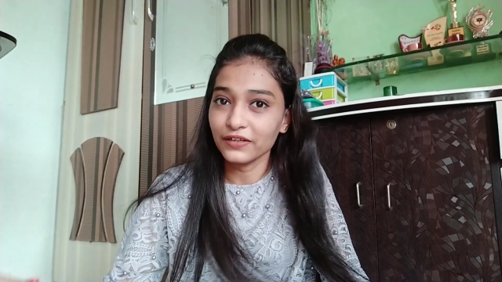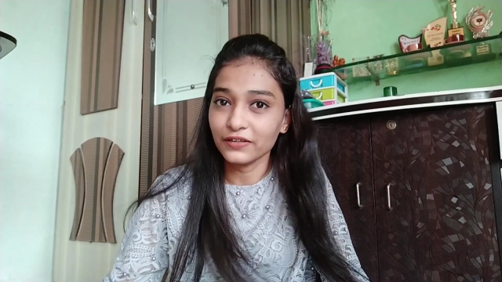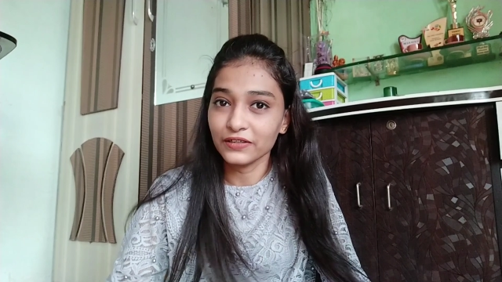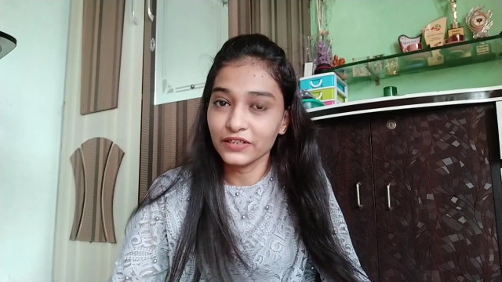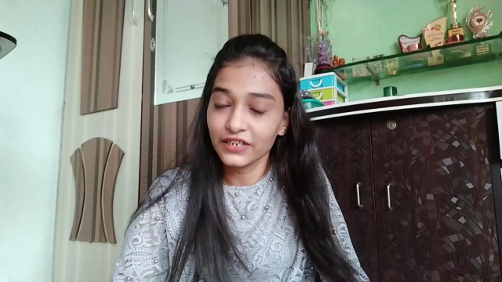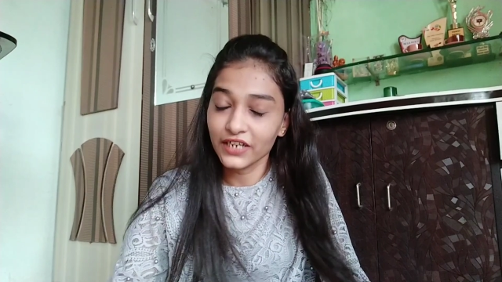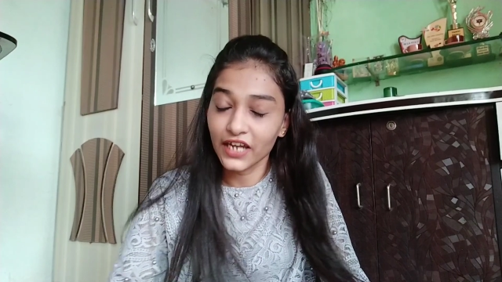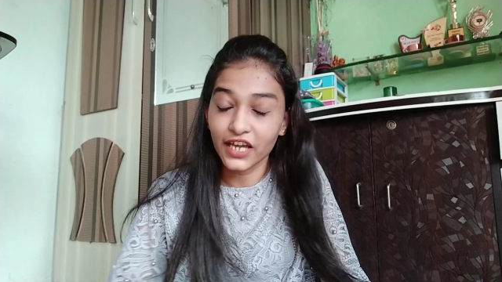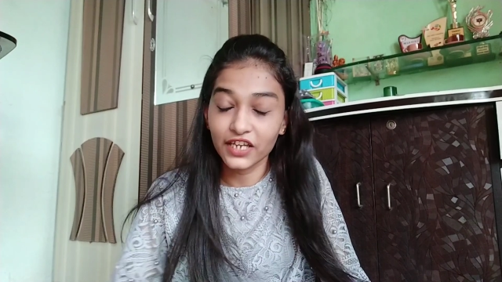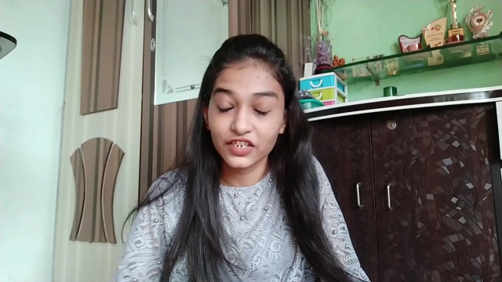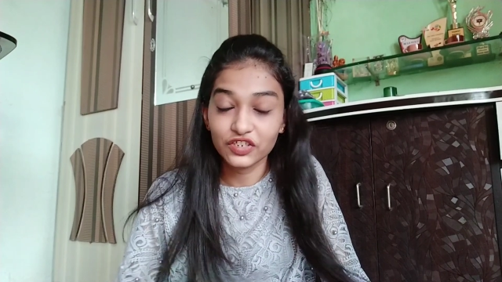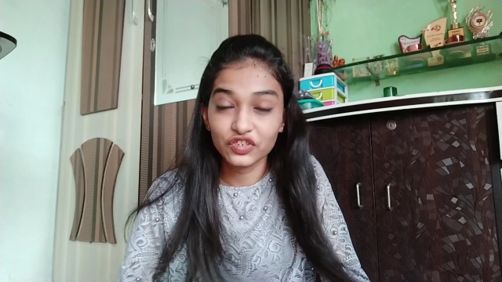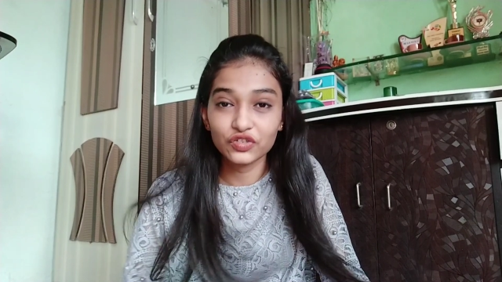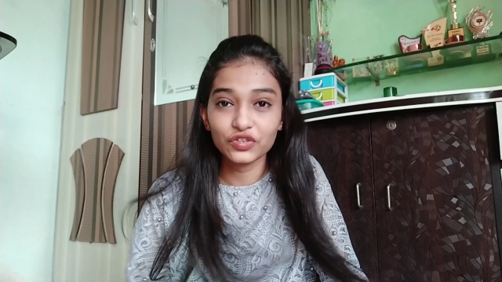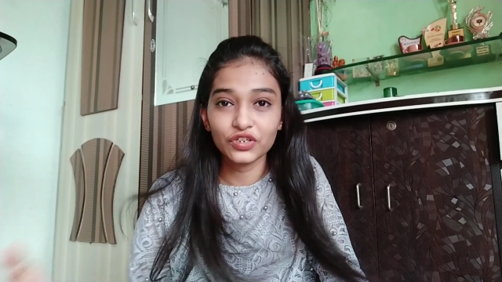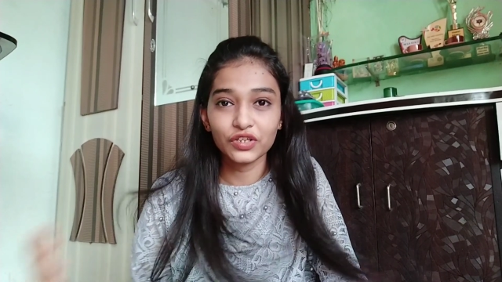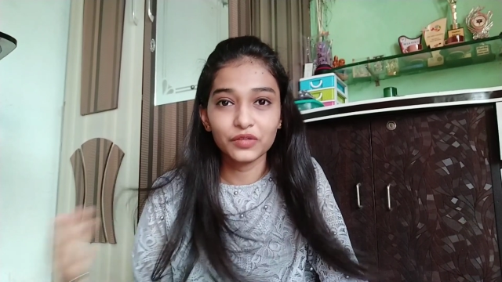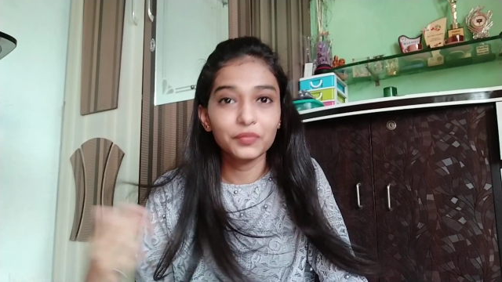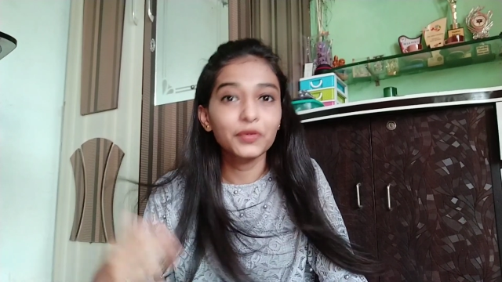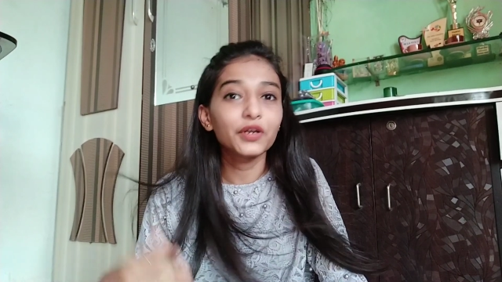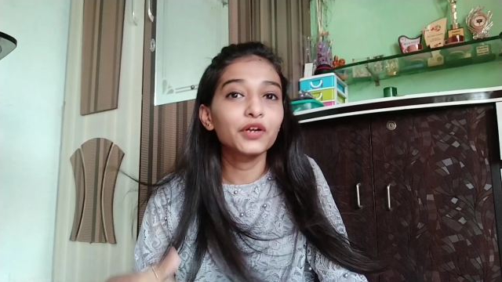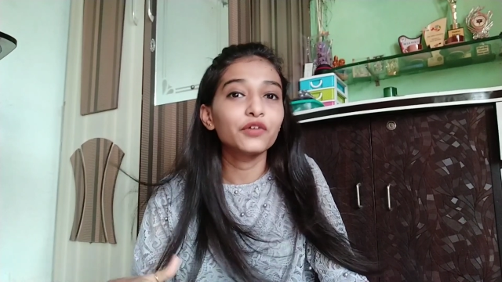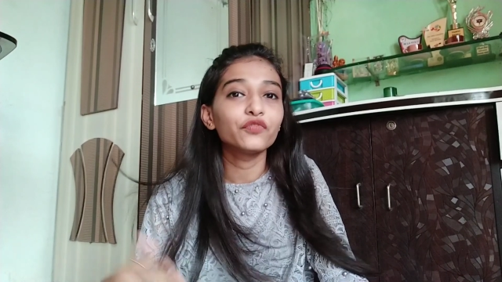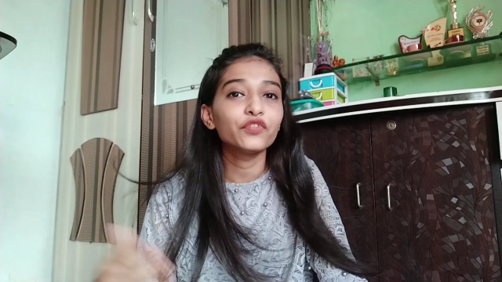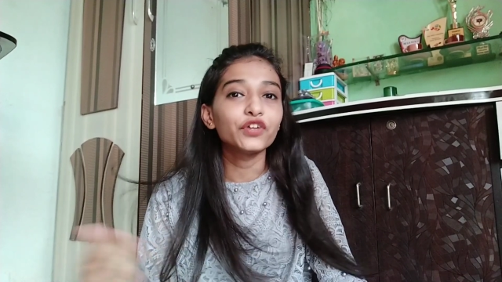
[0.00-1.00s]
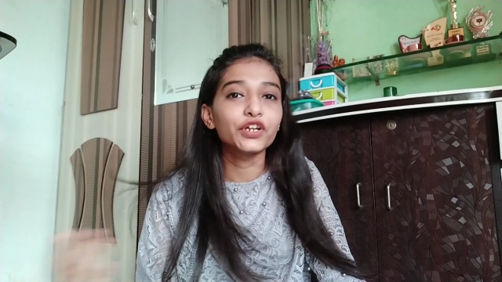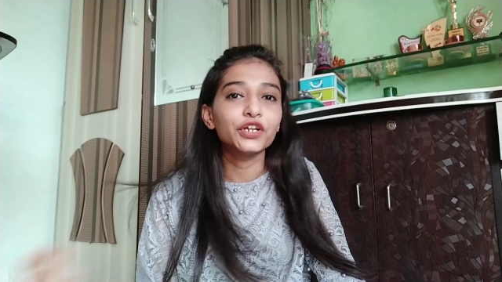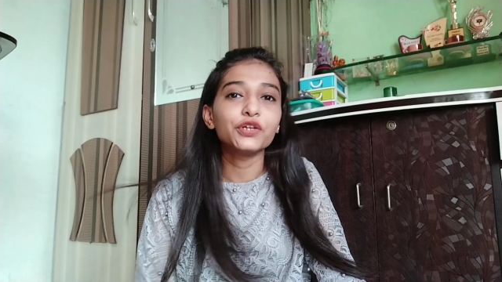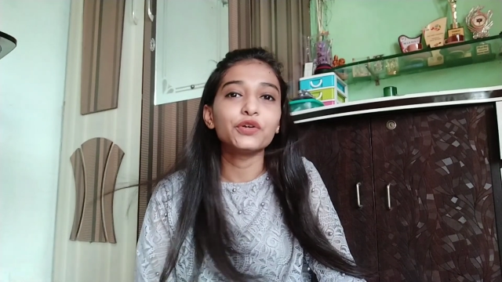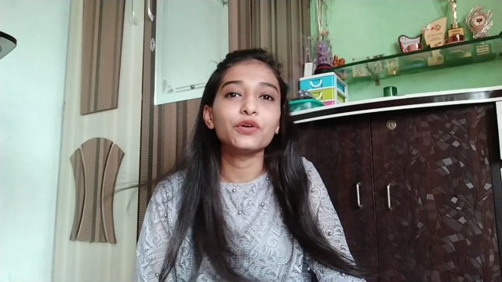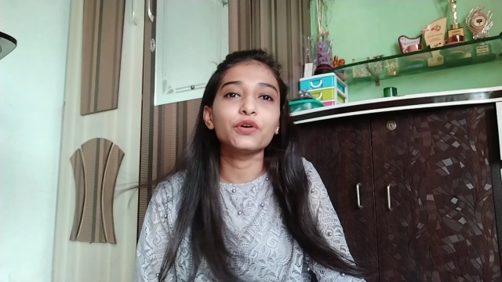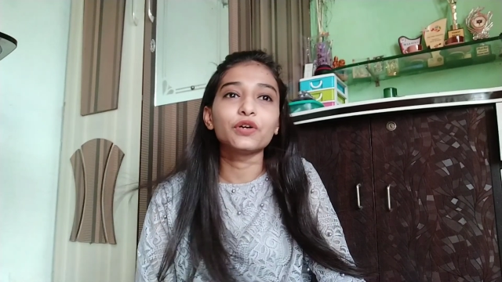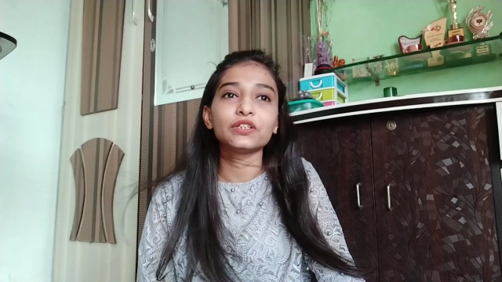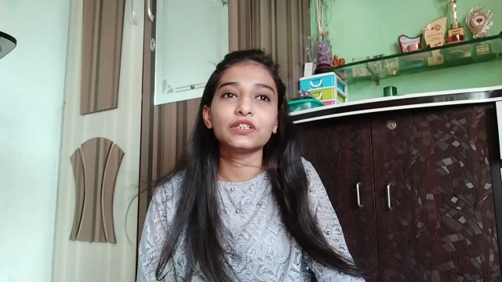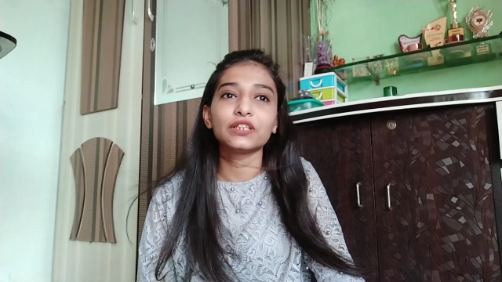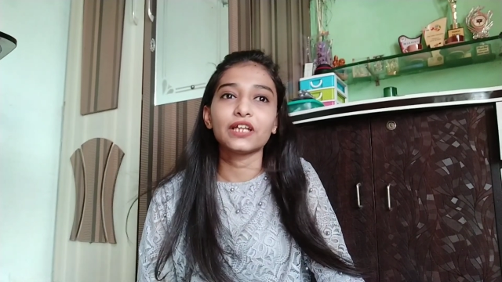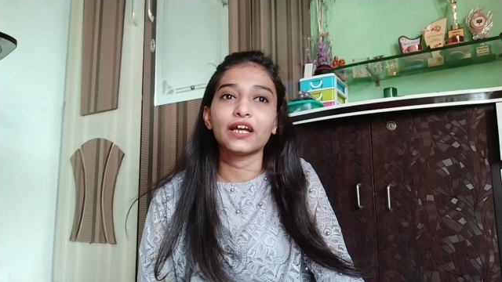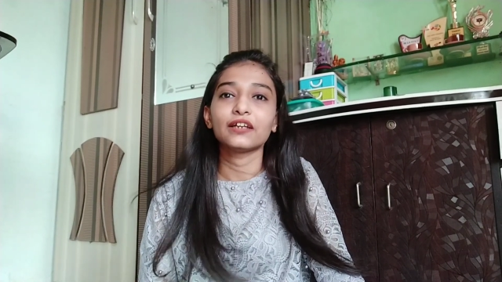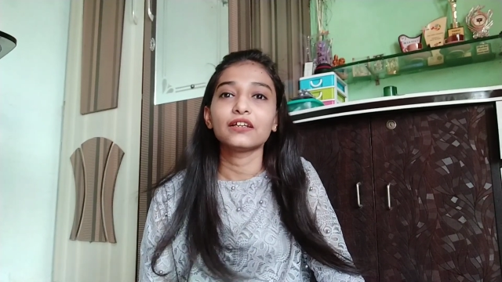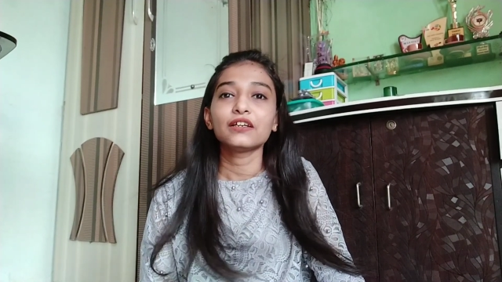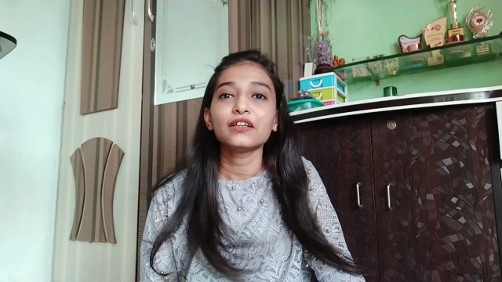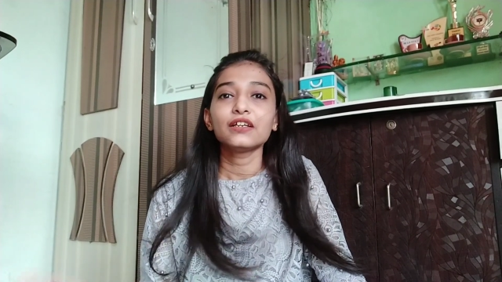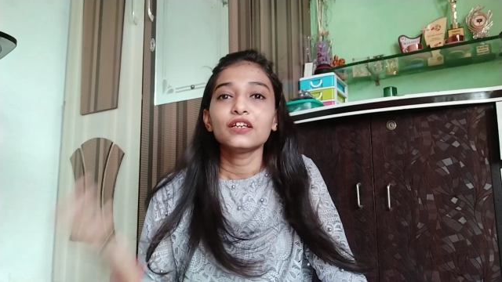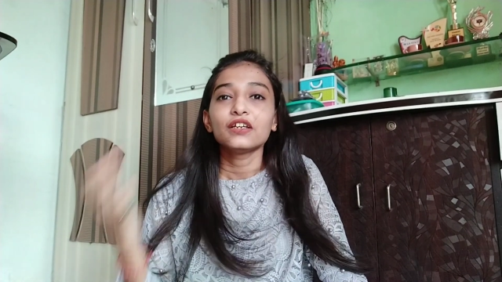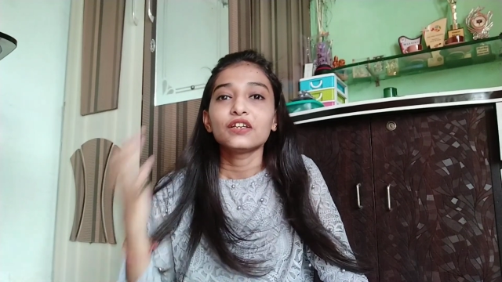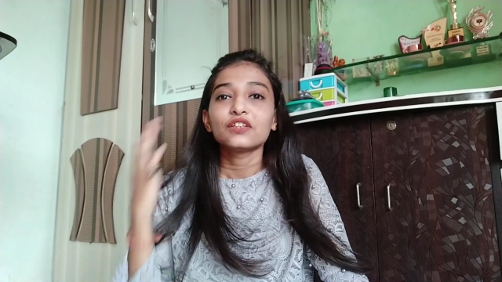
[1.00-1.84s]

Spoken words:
turned dash. You can make a video on that.